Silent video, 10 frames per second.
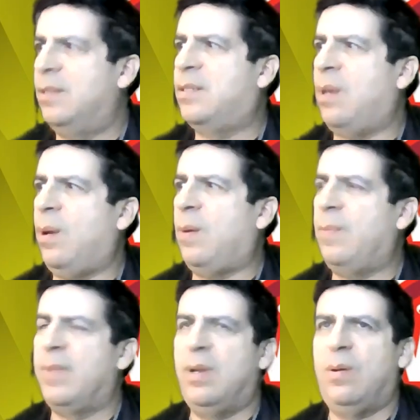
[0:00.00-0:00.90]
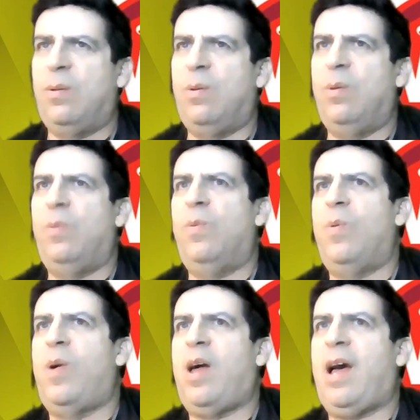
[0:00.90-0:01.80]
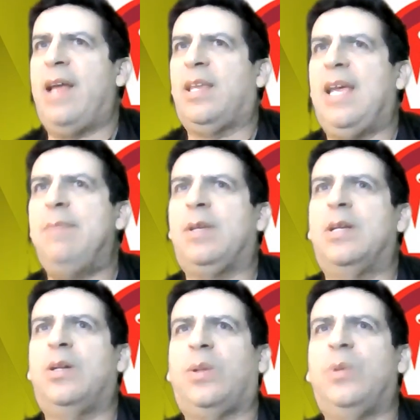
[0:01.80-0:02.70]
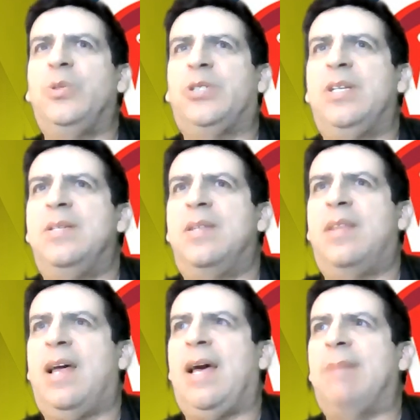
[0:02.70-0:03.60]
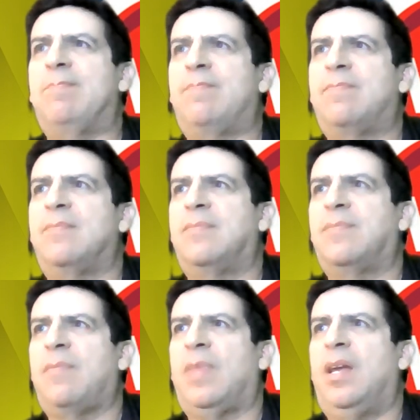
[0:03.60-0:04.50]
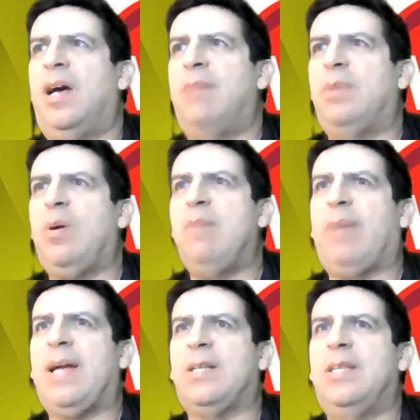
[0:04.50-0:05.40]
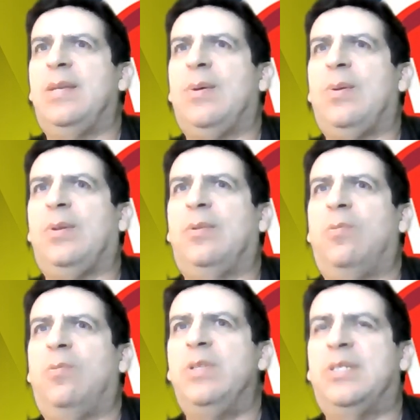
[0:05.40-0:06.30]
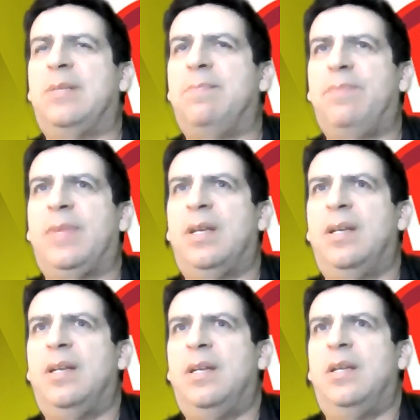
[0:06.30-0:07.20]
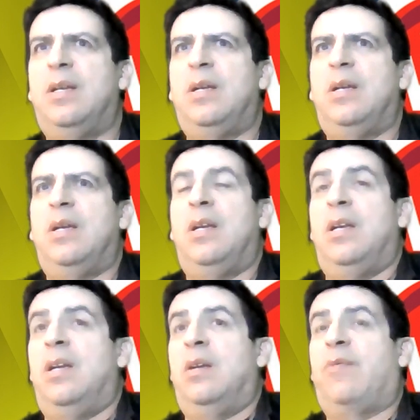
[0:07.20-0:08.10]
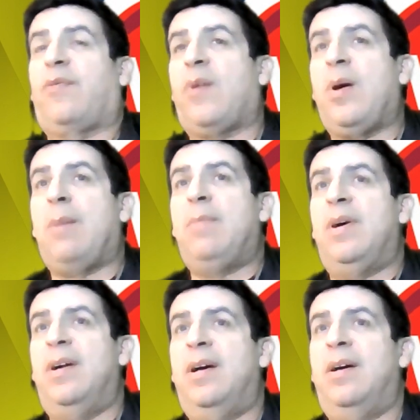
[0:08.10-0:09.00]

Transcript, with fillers: So I came to the conclusion that I'm going back to the old wisdom from